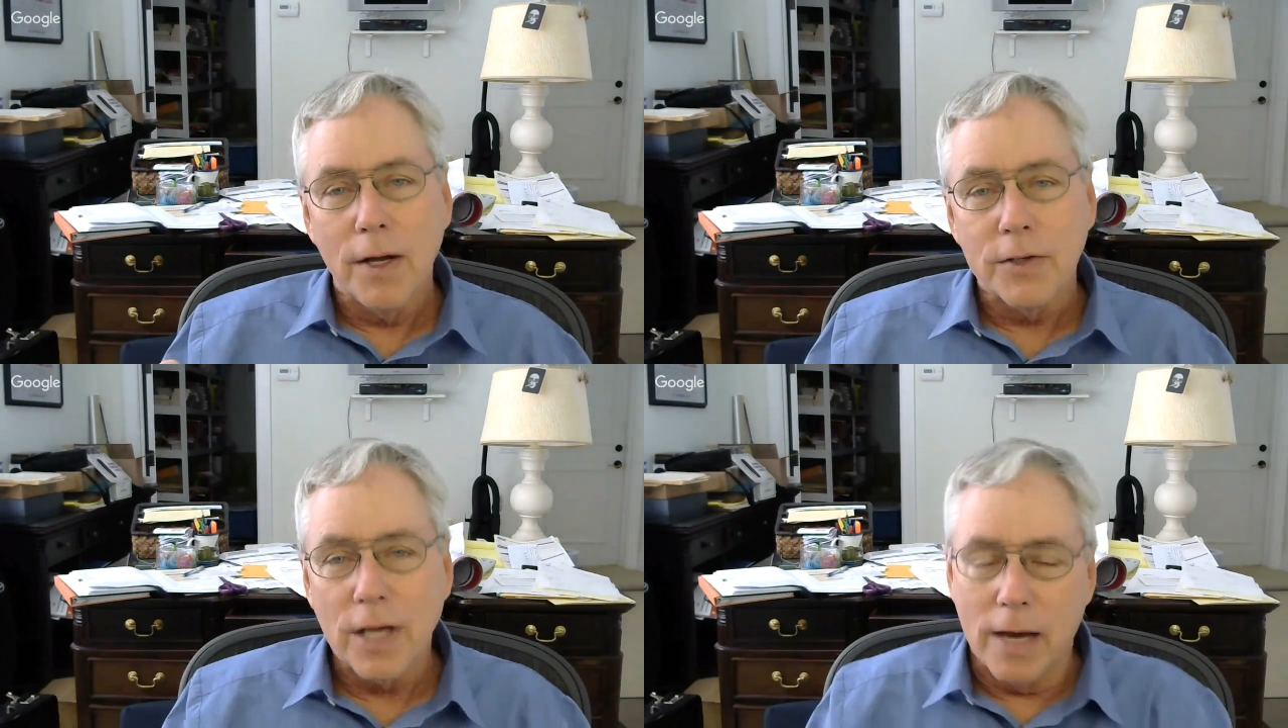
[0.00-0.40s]

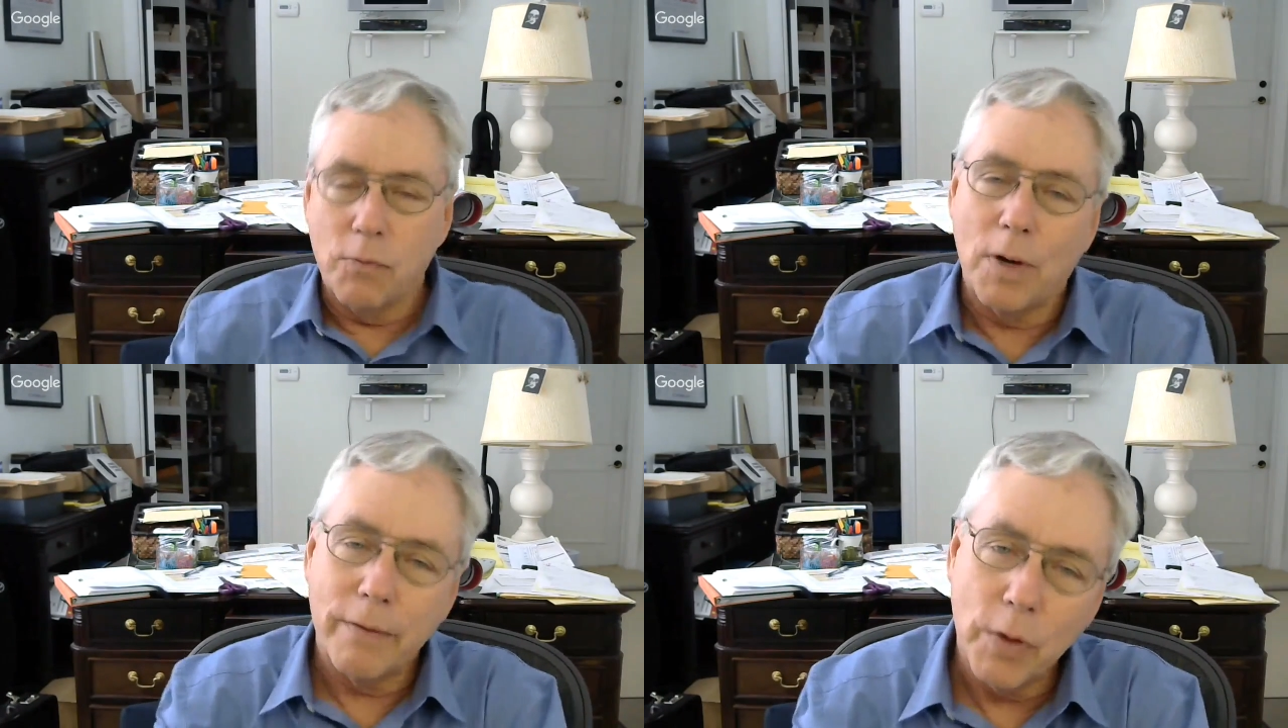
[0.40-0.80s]
to have
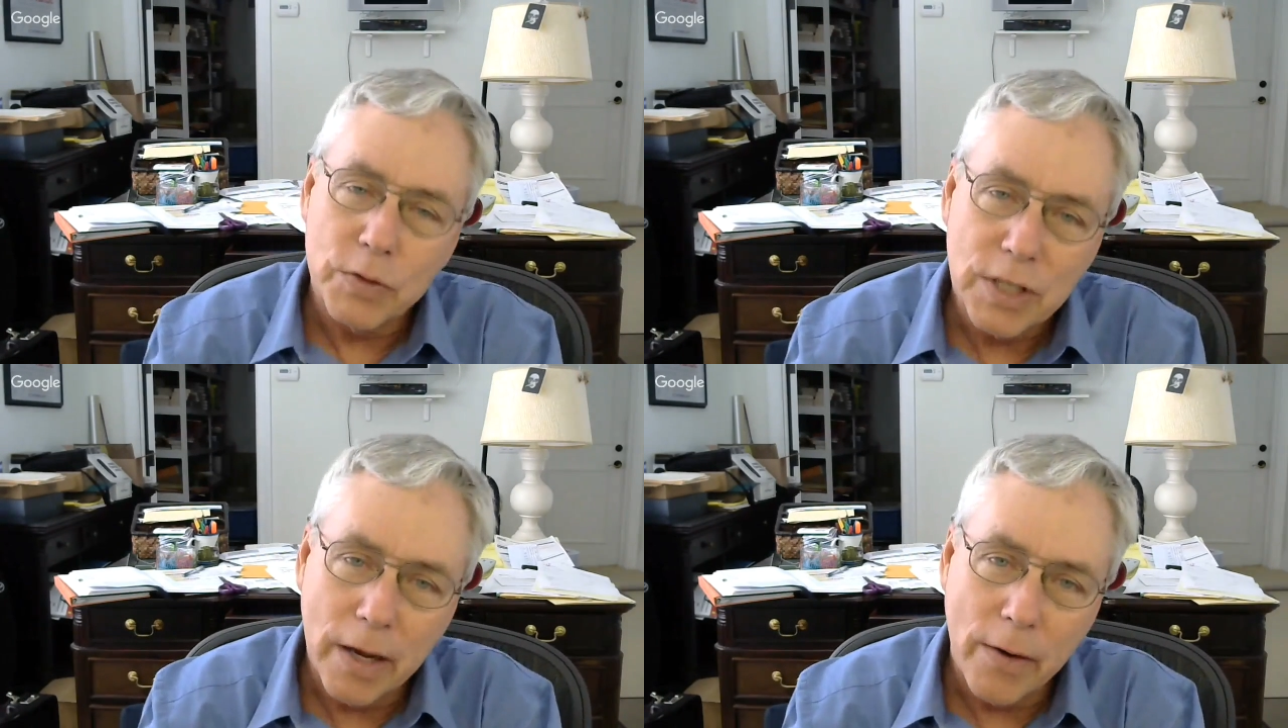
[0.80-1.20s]
one of
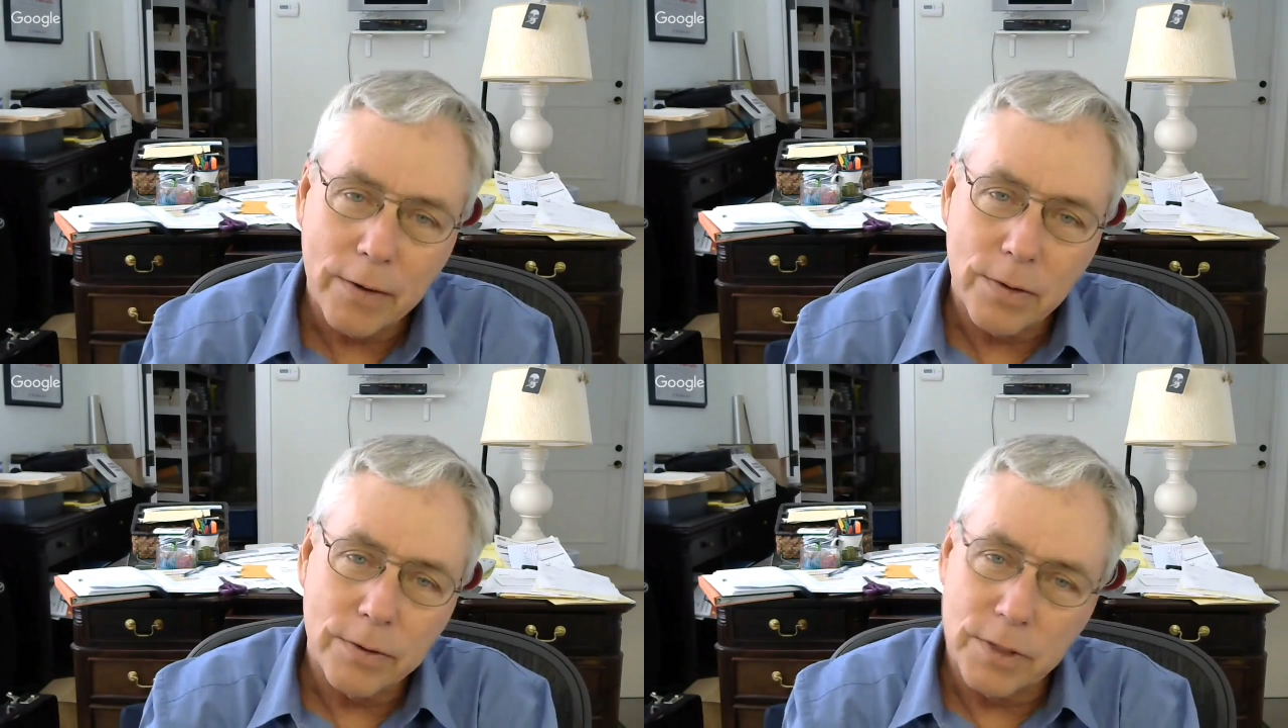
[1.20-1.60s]
those
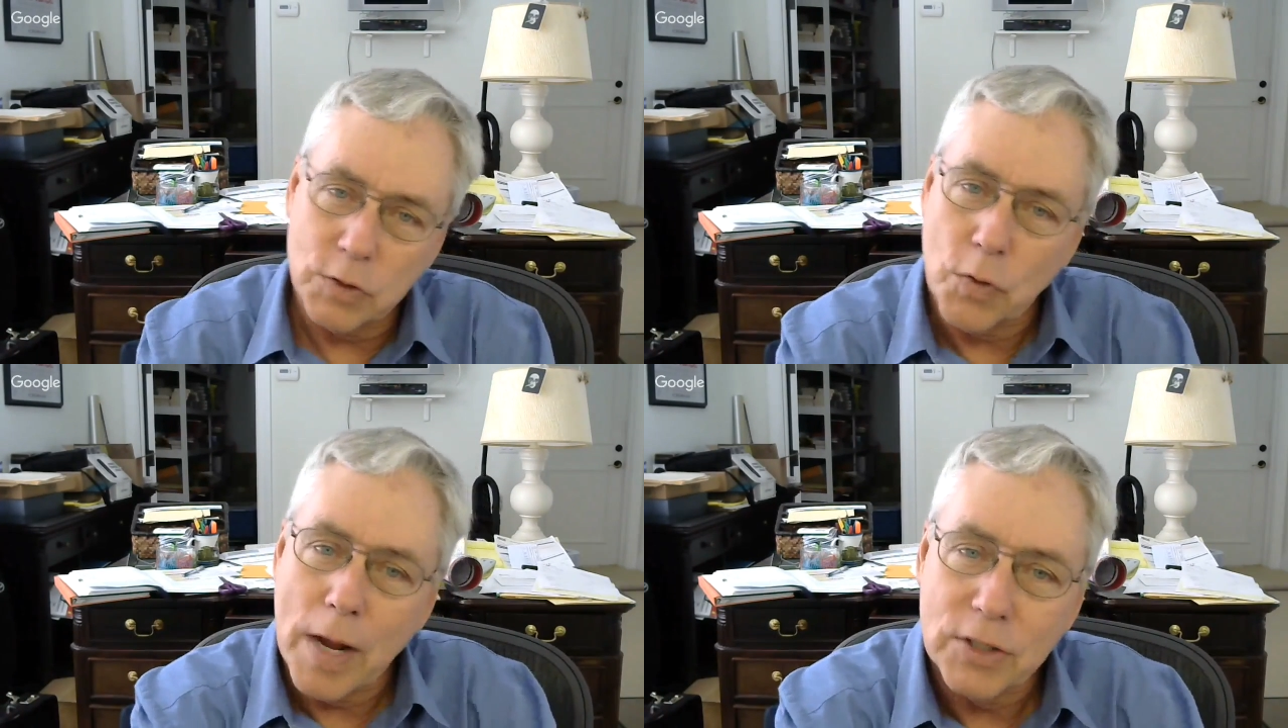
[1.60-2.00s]
characters
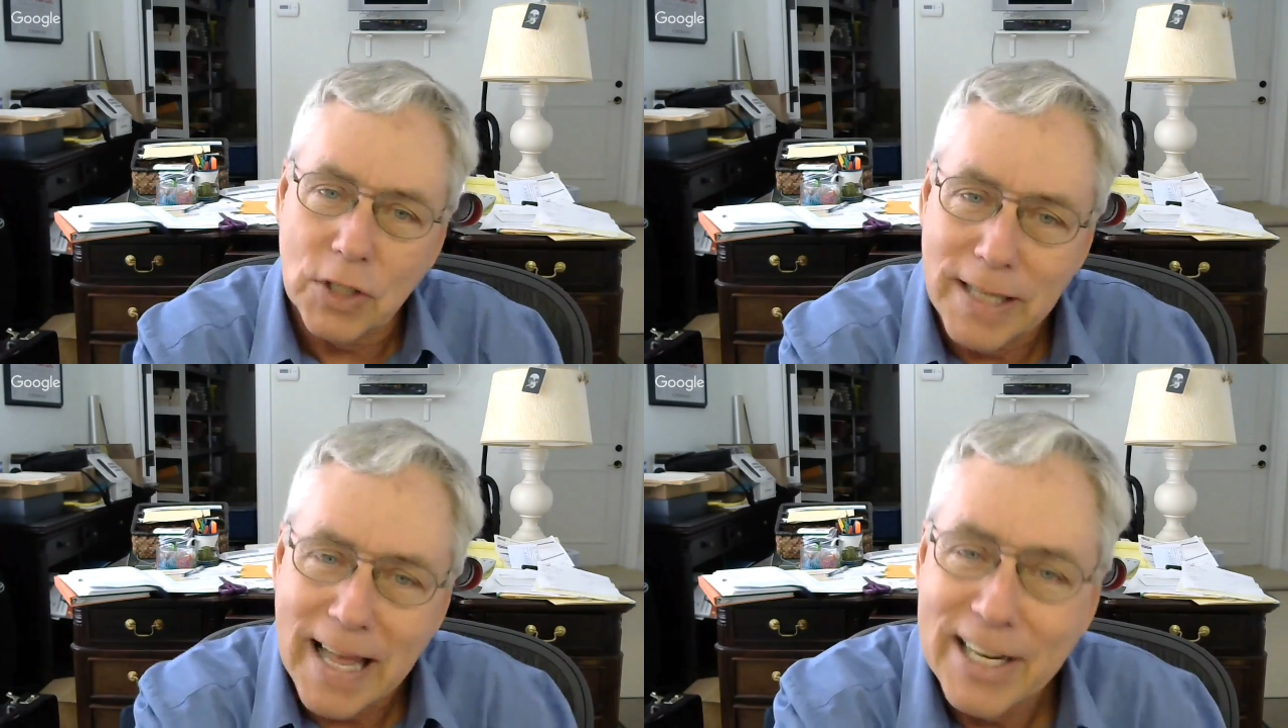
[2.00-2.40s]
address
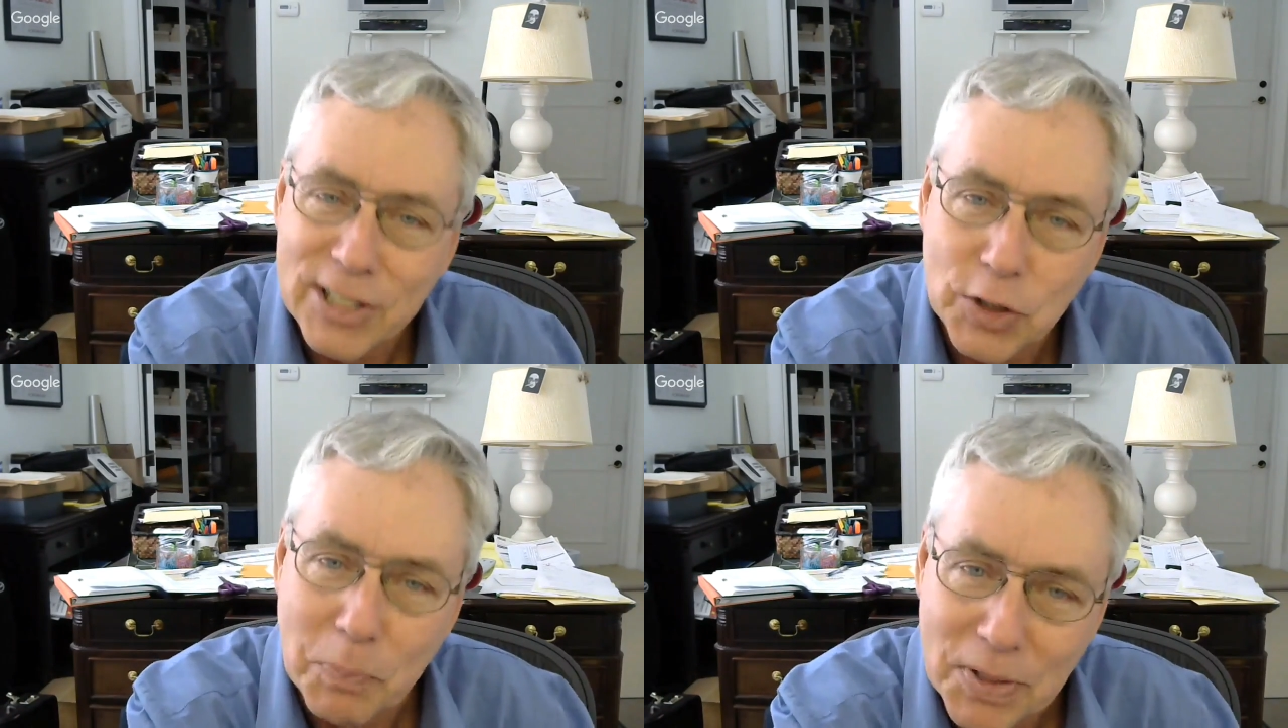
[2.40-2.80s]
a
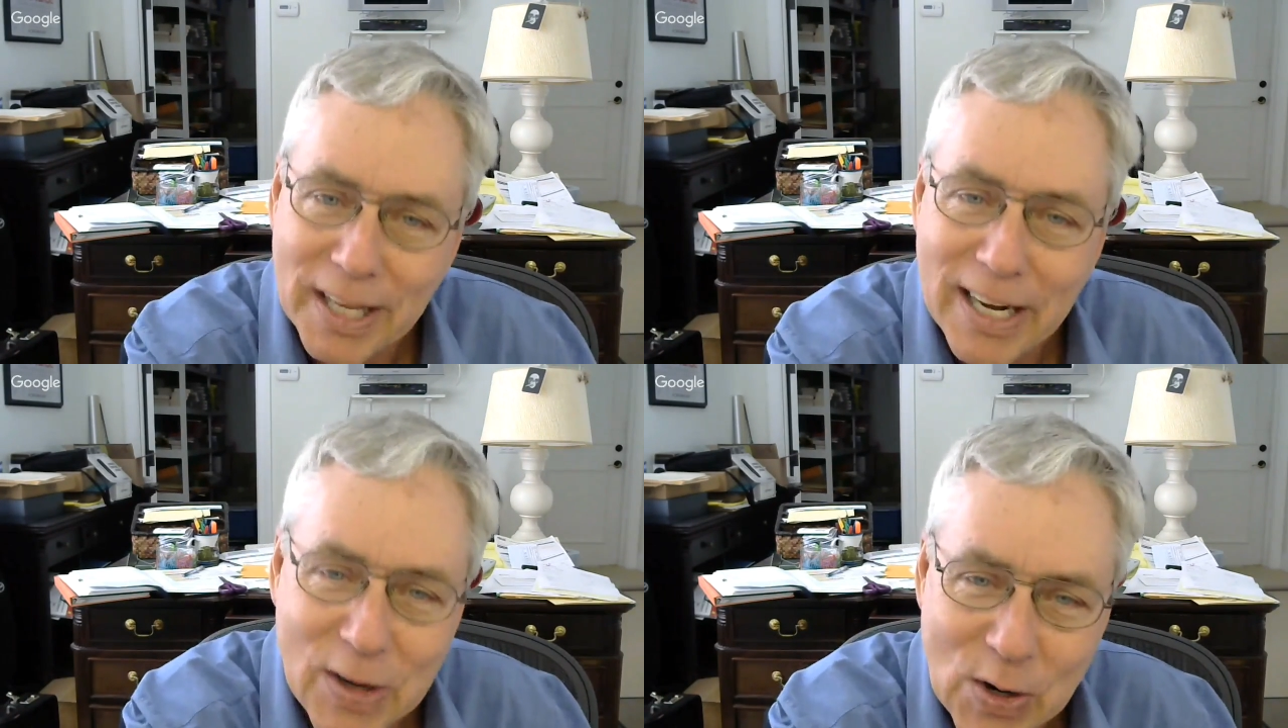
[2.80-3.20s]
national
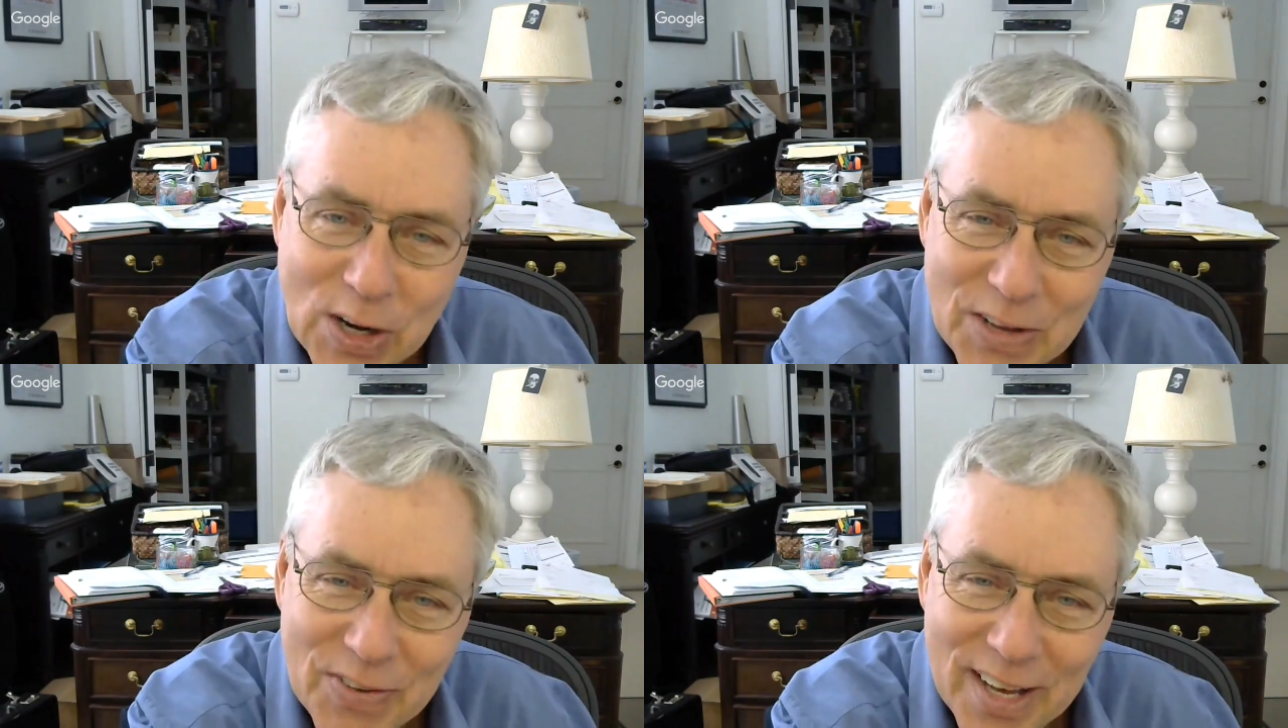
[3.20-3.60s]
political
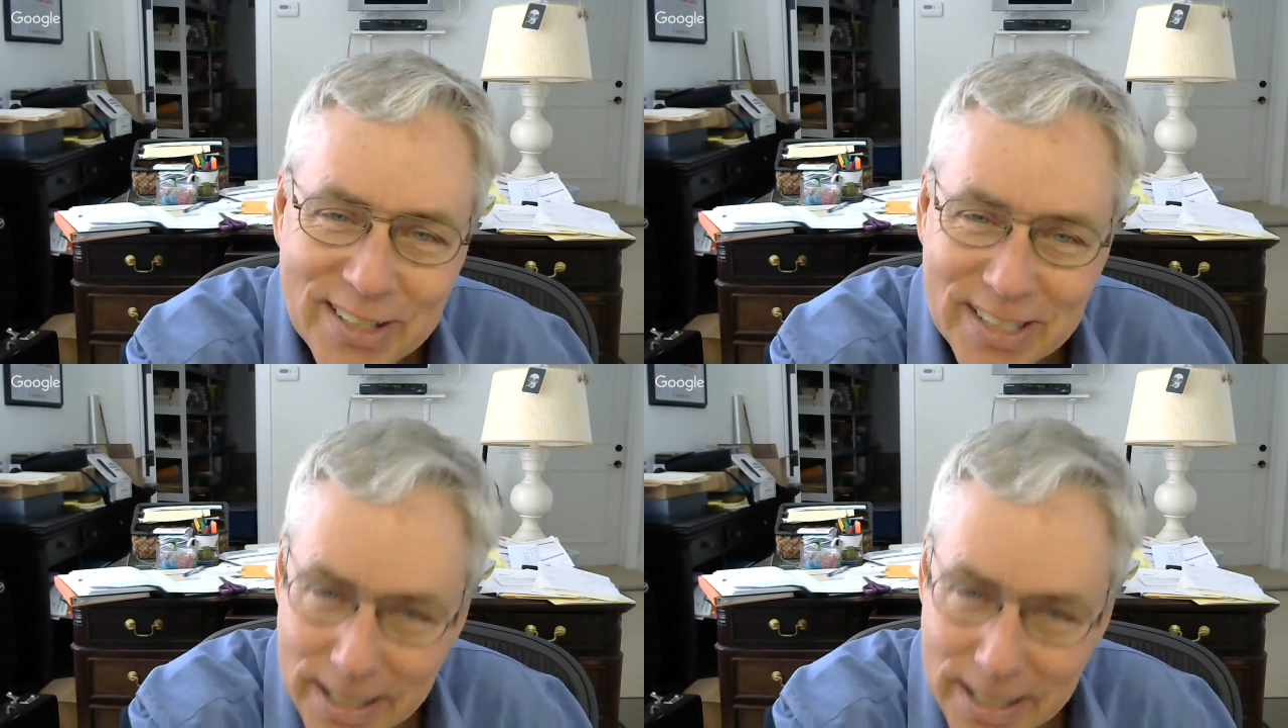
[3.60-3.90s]
convention.